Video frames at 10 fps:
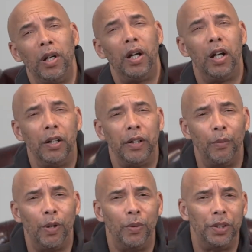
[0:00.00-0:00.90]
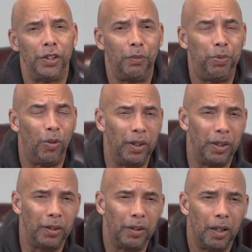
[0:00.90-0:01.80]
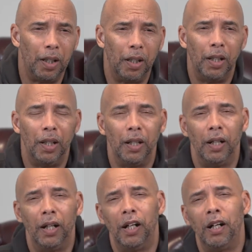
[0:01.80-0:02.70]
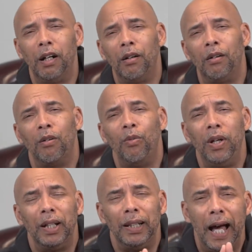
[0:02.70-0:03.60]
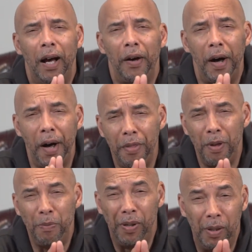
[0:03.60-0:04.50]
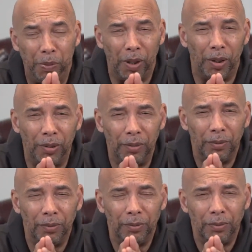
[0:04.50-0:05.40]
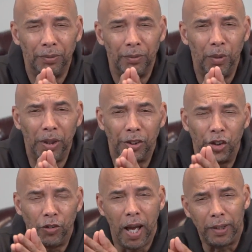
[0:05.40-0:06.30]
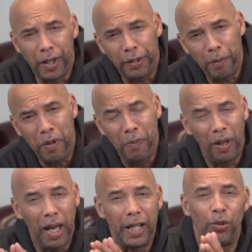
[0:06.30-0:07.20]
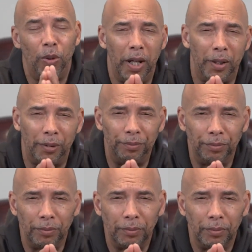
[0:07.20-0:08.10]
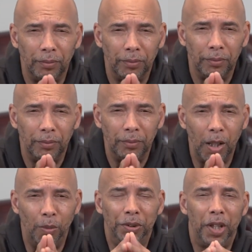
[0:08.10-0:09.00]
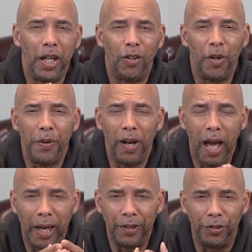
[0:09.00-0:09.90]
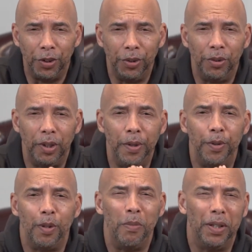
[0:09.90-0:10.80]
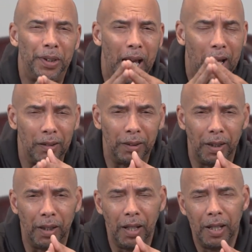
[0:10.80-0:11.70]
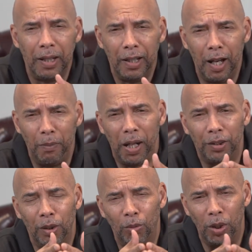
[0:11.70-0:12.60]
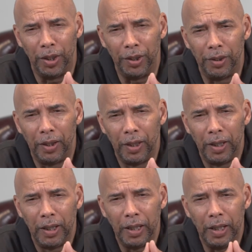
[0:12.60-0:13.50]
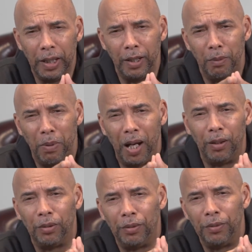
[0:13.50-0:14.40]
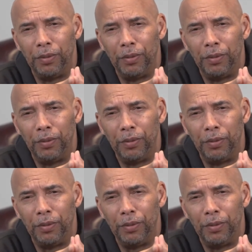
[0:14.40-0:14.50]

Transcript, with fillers: we're hurt and when we're disappointed, uh, we allow other people, we distract other people as well and we take on their attitude and their mentality about the word and about